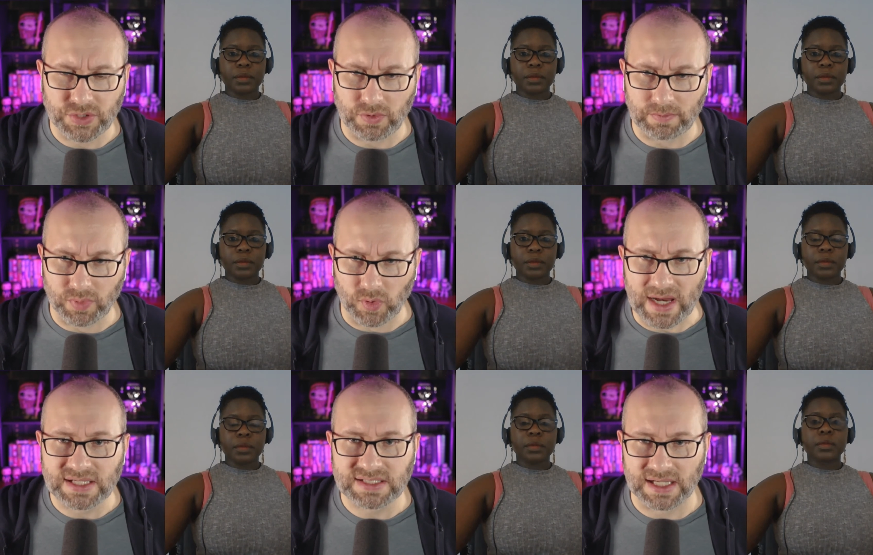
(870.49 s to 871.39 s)
Speaker 1: to
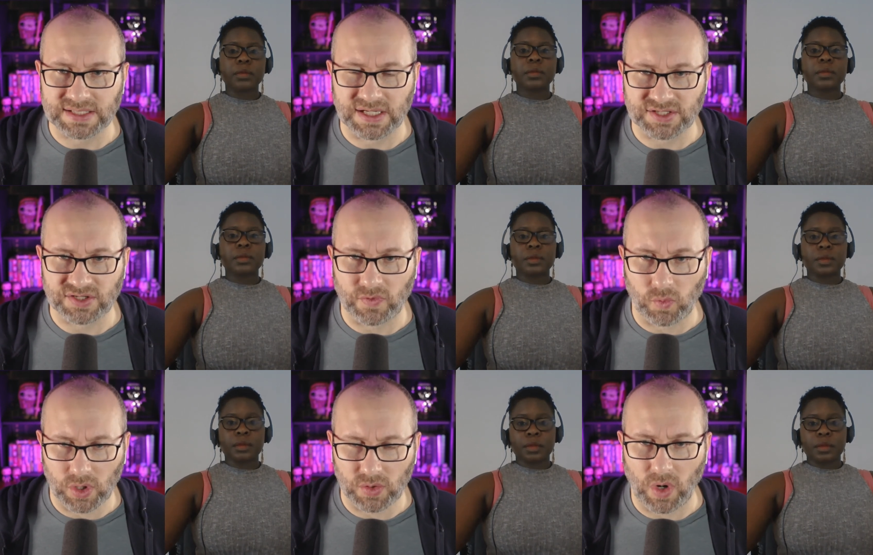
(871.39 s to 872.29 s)
embrace that sense of the
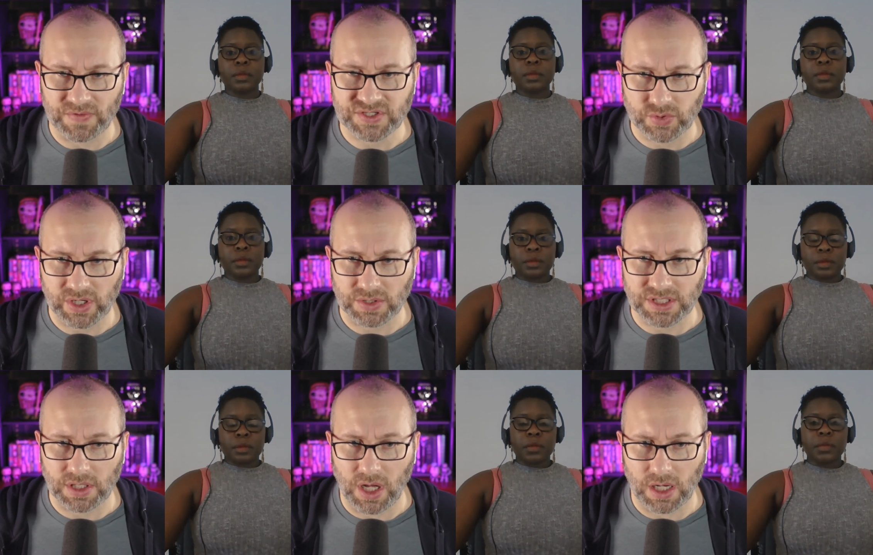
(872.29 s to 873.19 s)
world while the story
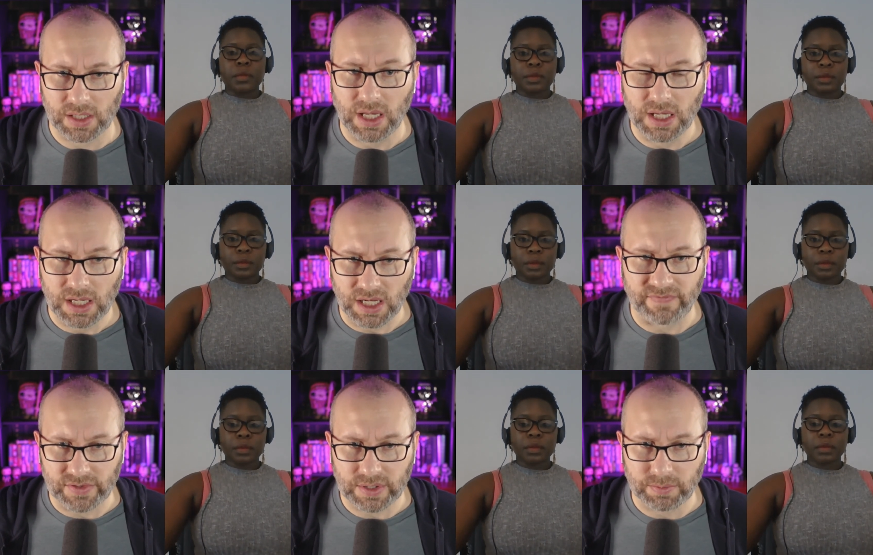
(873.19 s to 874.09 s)
goes along in a
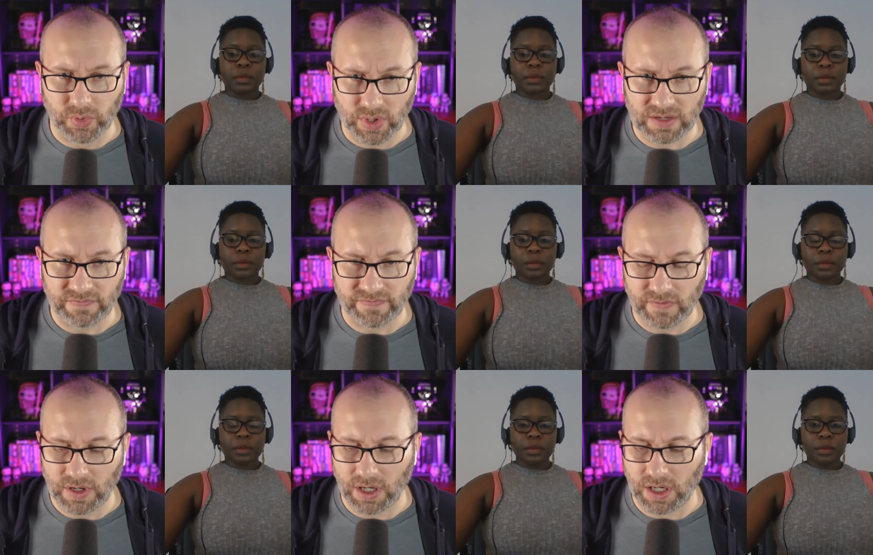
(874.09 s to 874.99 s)
fairly
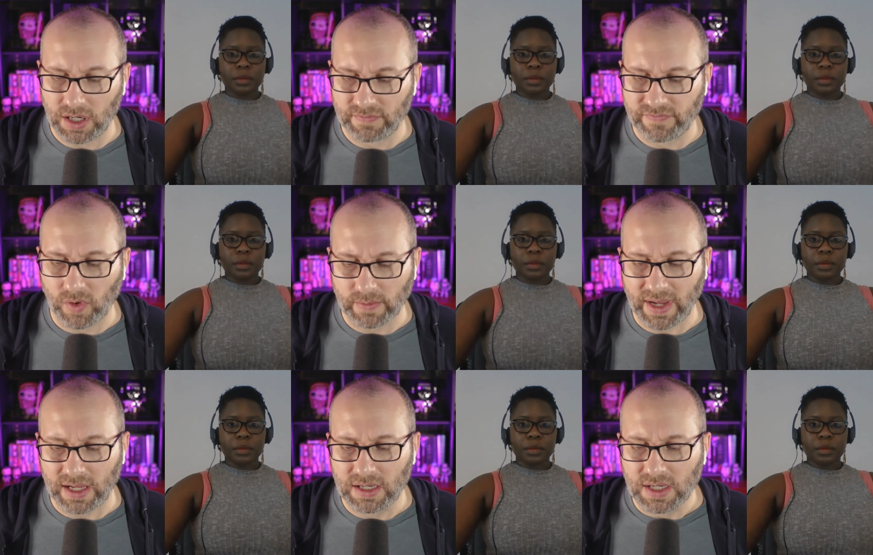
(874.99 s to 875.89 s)
brief uh,
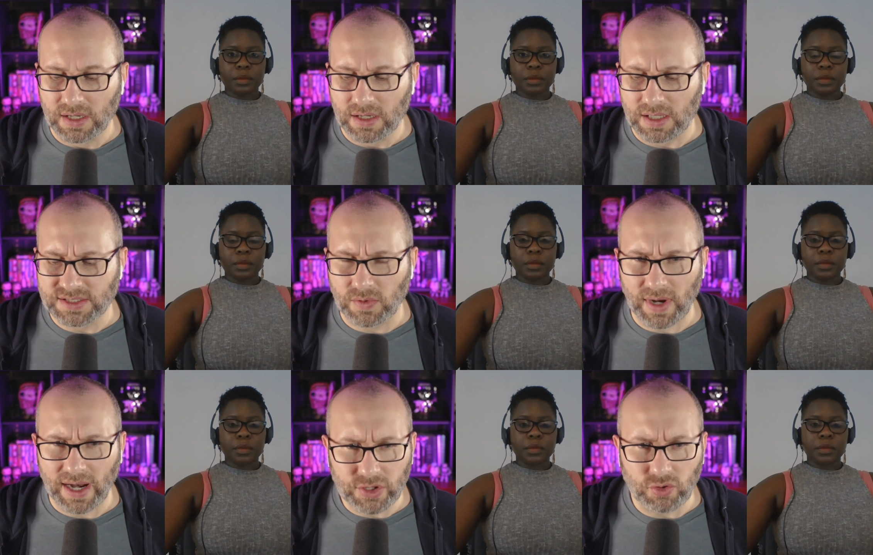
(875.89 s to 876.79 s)
format. Uh,
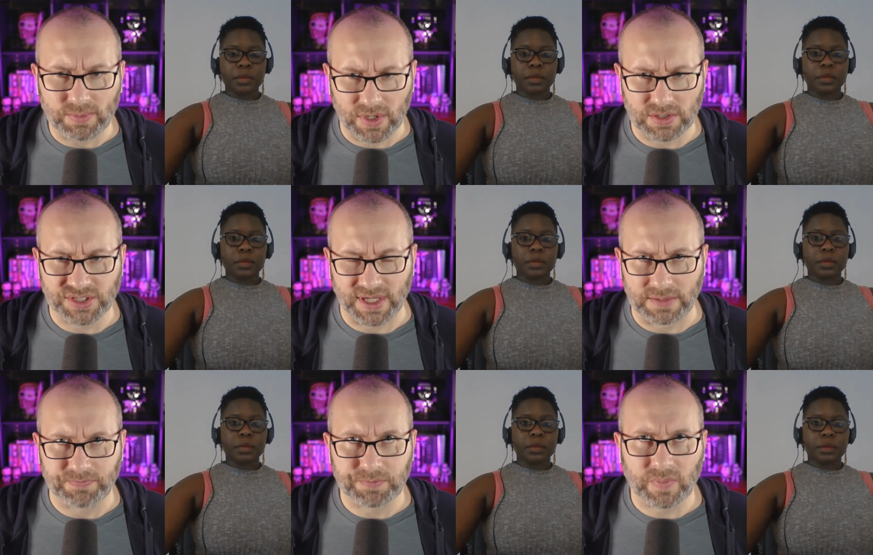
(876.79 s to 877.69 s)
so, how do you approach
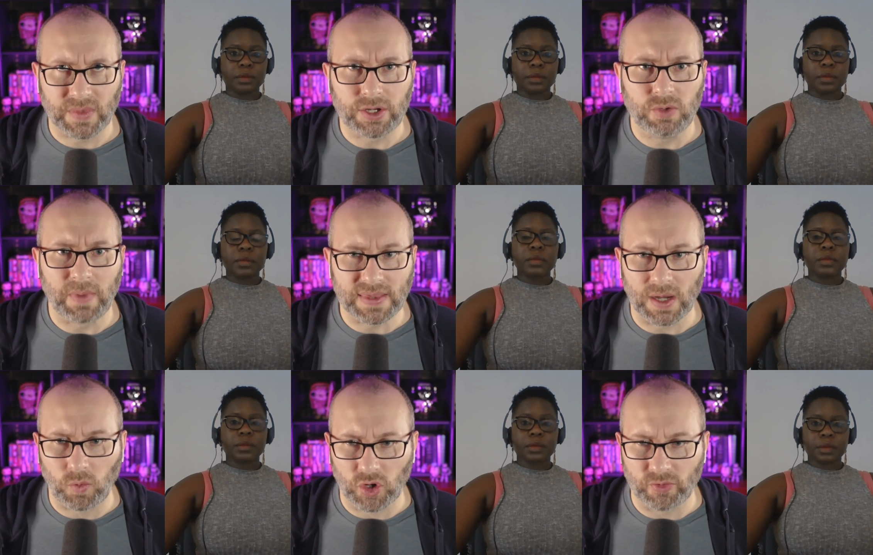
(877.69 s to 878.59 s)
that? How do you make
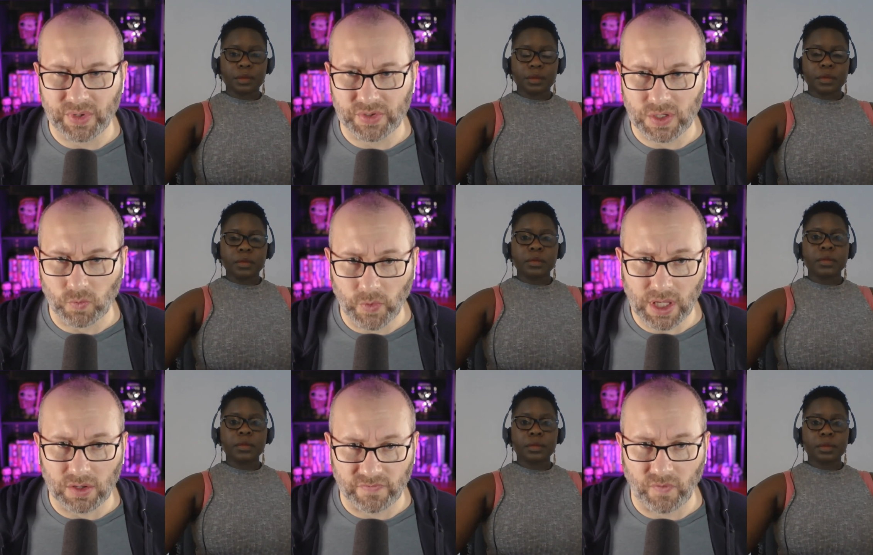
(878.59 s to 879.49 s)
that world building
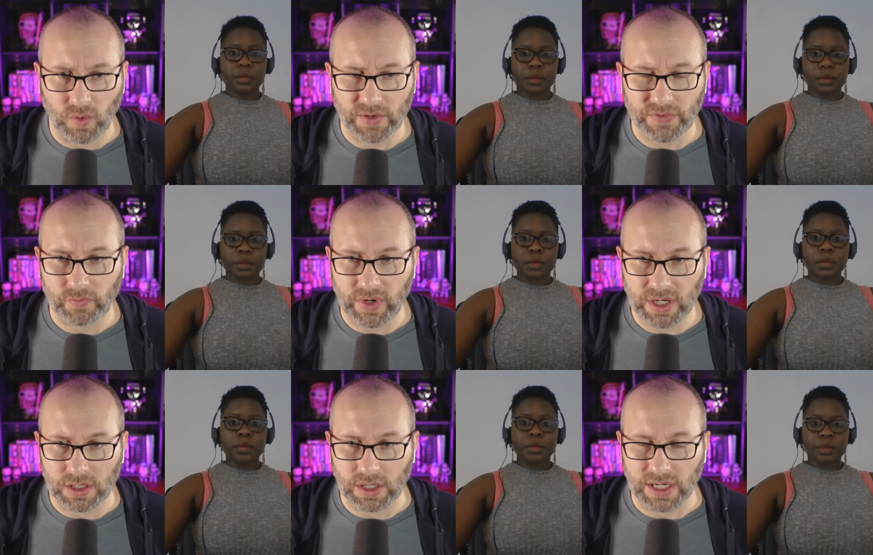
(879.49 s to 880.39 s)
real for the
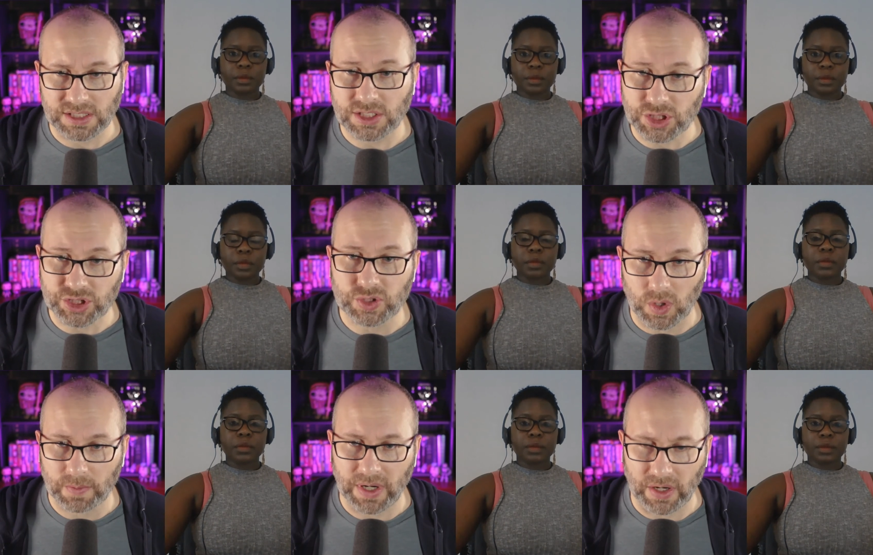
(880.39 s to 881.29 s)
reader in such a
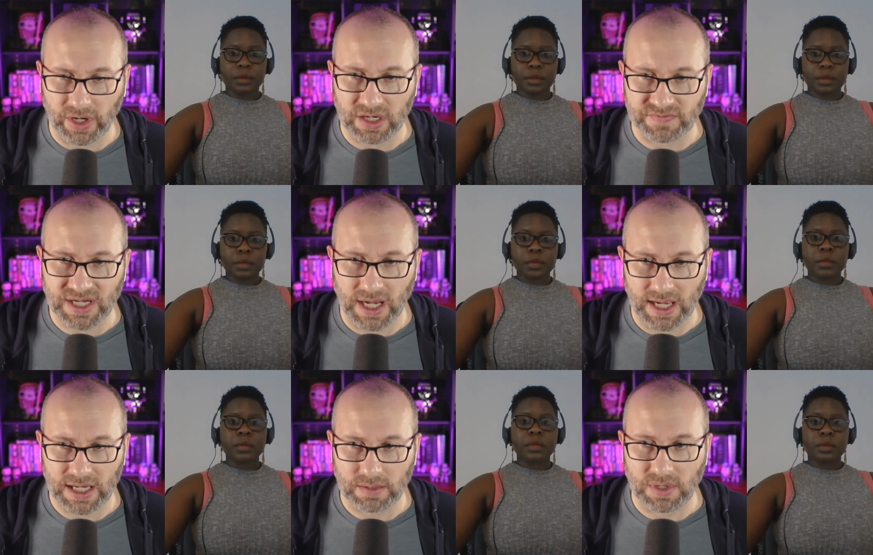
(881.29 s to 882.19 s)
short period of
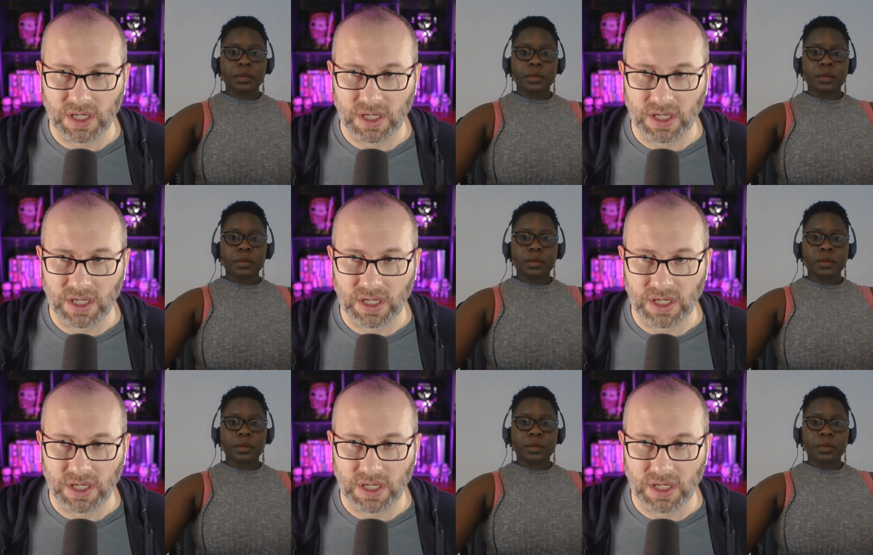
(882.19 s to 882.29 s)
time,